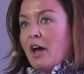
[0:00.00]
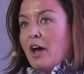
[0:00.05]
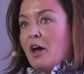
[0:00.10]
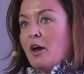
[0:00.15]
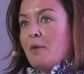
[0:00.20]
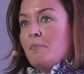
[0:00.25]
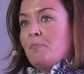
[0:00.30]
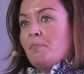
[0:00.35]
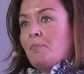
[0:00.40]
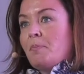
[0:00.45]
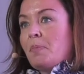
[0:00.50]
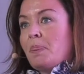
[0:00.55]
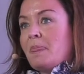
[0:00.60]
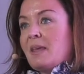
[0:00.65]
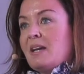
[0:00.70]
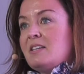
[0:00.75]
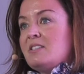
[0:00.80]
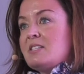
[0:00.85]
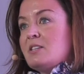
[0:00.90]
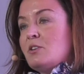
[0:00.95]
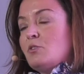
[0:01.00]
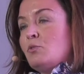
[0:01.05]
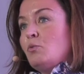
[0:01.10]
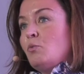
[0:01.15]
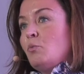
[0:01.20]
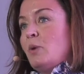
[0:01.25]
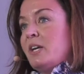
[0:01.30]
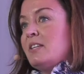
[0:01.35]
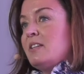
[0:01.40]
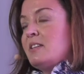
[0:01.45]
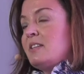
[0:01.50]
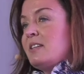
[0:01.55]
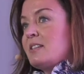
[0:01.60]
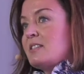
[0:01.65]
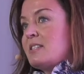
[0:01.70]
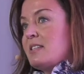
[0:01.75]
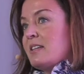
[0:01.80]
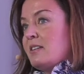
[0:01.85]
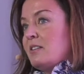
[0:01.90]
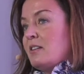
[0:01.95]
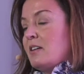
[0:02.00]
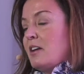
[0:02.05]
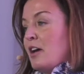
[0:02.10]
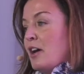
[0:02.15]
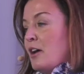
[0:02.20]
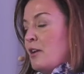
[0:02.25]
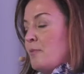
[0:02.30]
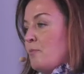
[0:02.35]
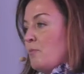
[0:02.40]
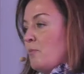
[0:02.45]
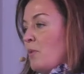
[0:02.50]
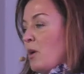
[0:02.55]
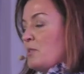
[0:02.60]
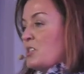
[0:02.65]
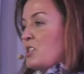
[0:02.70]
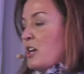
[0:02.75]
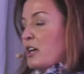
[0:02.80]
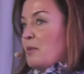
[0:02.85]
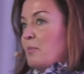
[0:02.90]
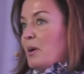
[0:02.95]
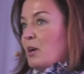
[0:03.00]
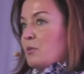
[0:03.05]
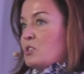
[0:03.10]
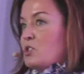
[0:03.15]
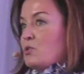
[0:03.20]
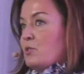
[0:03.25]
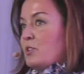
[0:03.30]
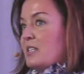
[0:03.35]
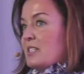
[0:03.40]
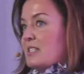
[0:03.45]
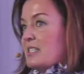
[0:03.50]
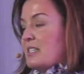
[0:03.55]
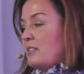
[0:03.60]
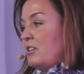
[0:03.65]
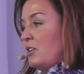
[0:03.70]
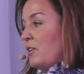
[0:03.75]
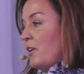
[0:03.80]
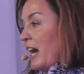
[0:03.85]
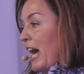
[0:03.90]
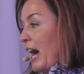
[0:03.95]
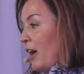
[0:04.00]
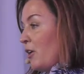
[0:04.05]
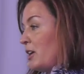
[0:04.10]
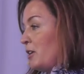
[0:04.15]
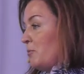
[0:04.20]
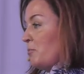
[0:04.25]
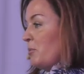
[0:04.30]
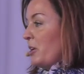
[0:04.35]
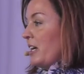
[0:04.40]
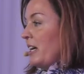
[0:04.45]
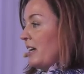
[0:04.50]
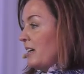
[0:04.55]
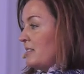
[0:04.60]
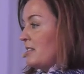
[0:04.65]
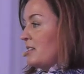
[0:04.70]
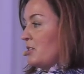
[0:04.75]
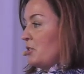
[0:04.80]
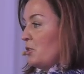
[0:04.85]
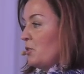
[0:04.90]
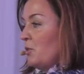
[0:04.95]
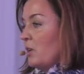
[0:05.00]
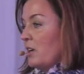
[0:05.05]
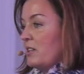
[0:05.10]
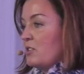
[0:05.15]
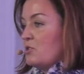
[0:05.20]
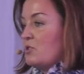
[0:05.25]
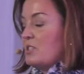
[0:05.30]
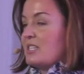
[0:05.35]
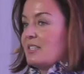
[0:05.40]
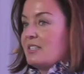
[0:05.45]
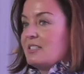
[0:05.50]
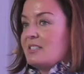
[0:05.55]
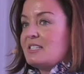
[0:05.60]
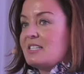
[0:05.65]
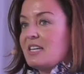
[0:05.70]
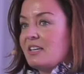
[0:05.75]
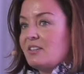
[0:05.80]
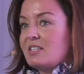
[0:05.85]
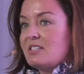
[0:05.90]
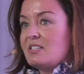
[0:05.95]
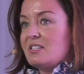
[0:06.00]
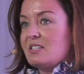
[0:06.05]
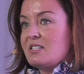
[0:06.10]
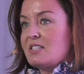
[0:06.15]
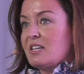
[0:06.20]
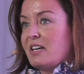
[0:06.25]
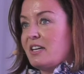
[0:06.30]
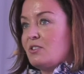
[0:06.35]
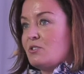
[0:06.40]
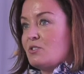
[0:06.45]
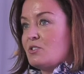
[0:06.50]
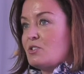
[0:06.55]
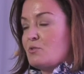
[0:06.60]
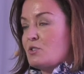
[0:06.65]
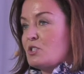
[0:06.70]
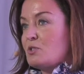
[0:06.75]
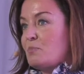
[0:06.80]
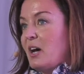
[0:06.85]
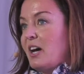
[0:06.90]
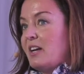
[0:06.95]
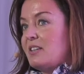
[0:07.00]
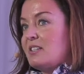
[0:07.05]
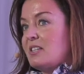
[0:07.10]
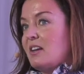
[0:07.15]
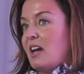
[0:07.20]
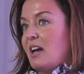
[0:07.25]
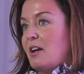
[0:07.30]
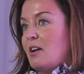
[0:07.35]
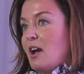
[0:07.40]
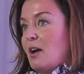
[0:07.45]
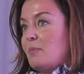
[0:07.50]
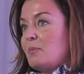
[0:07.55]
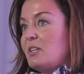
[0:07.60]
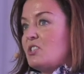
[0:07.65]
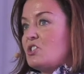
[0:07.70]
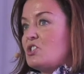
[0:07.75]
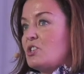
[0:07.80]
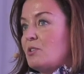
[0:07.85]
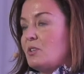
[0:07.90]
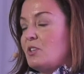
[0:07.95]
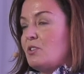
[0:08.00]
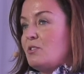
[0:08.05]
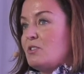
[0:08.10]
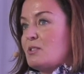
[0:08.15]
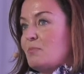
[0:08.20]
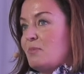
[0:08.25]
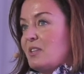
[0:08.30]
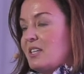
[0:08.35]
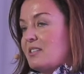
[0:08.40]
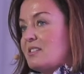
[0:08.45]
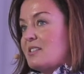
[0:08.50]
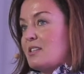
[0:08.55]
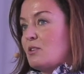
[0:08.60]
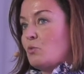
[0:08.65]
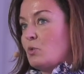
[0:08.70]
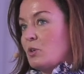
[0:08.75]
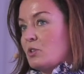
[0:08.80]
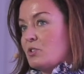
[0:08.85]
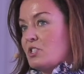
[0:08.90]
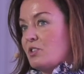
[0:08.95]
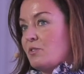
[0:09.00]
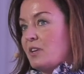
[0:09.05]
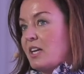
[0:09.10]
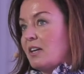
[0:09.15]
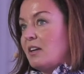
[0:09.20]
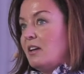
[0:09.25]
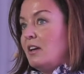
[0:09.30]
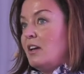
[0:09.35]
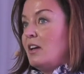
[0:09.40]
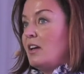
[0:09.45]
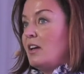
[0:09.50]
Um, and so one of the things that um, I was talking about with Julia is, you know, how can brands who are interested in selling to designers respond? And I'm going to share with you some things that we're doing.